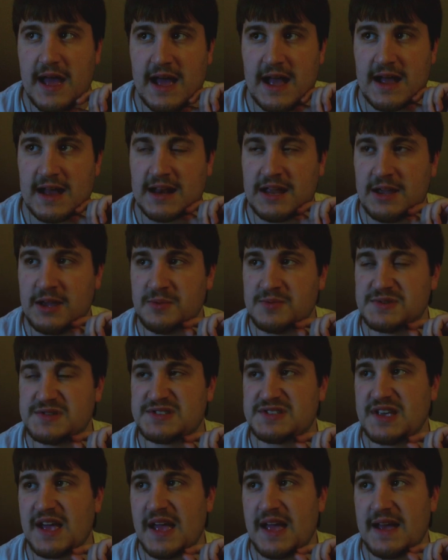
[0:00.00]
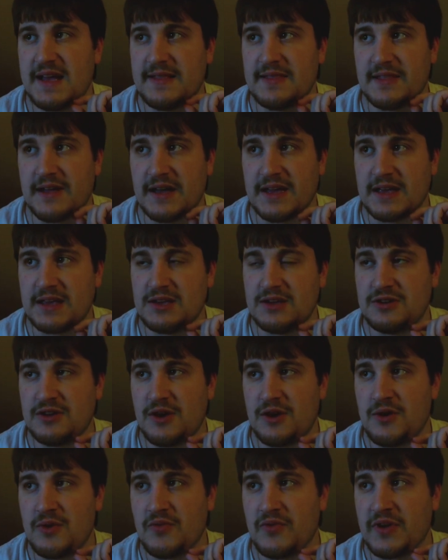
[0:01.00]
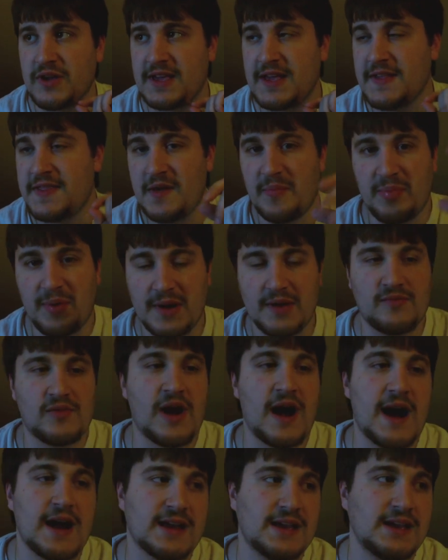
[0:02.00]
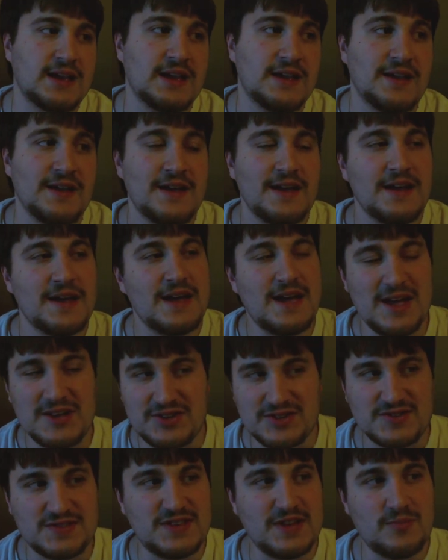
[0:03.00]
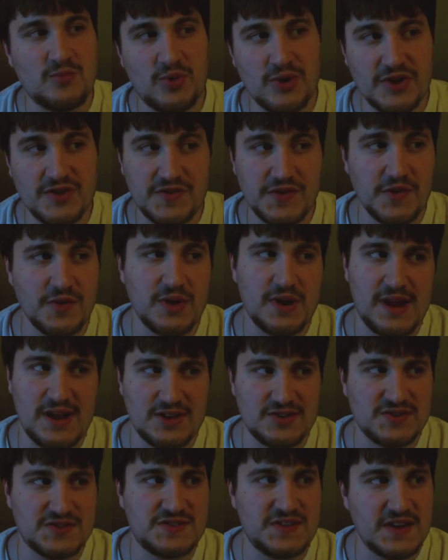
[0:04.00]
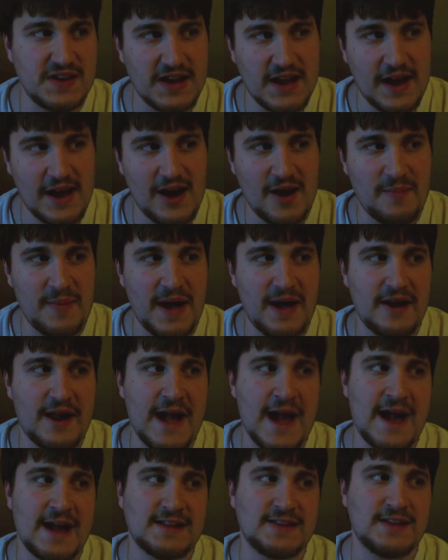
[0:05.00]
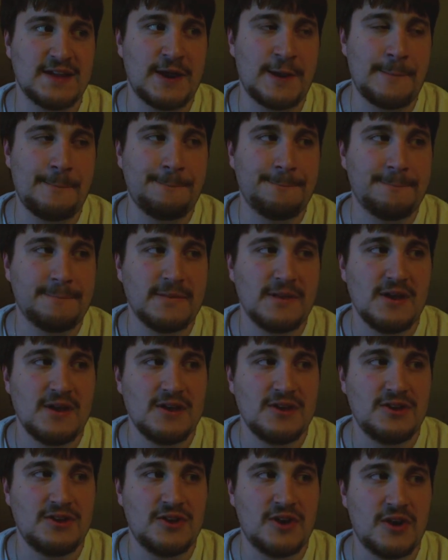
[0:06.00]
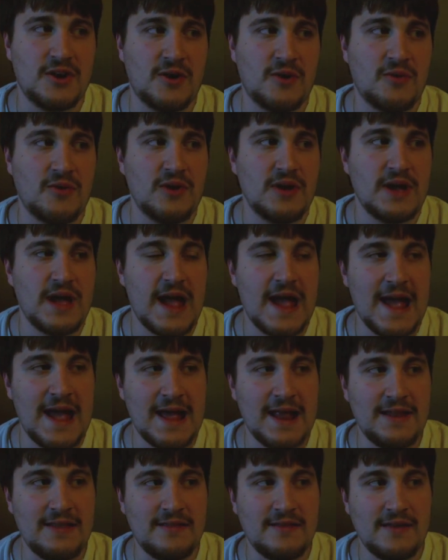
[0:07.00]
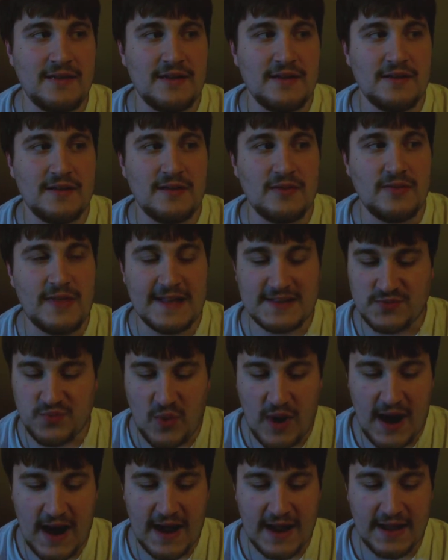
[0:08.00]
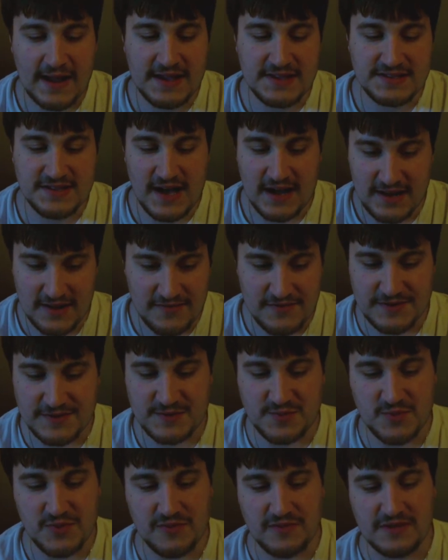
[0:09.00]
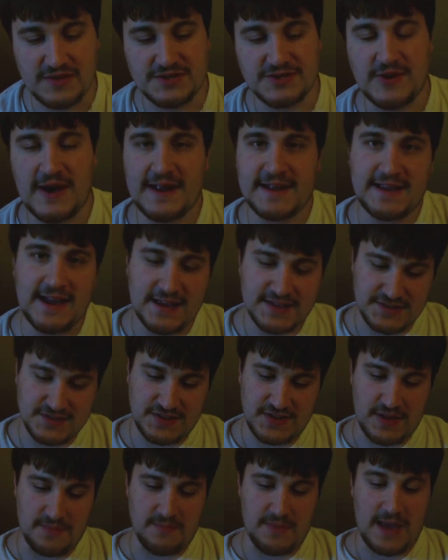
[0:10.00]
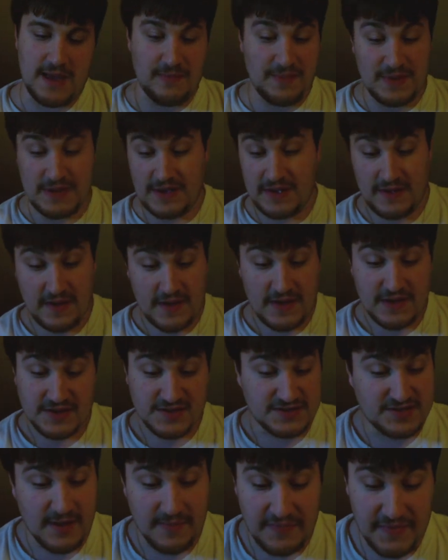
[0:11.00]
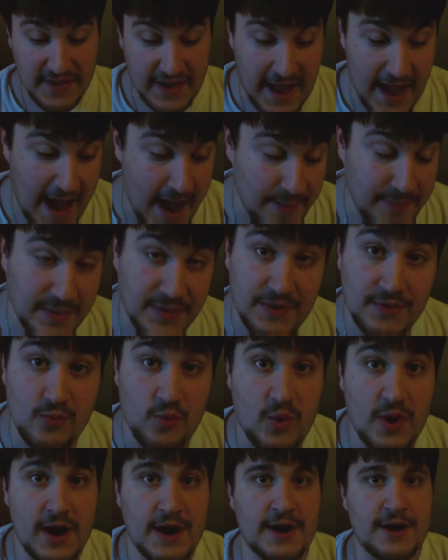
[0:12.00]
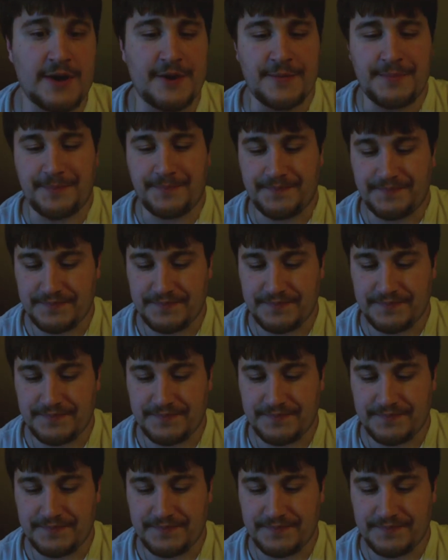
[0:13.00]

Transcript: and he was saying like you know the kid that played Rocky, he just didn't want to do it. He just didn't care about acting, you know, and that's why he's not in this movie. So I guess that maybe something happened where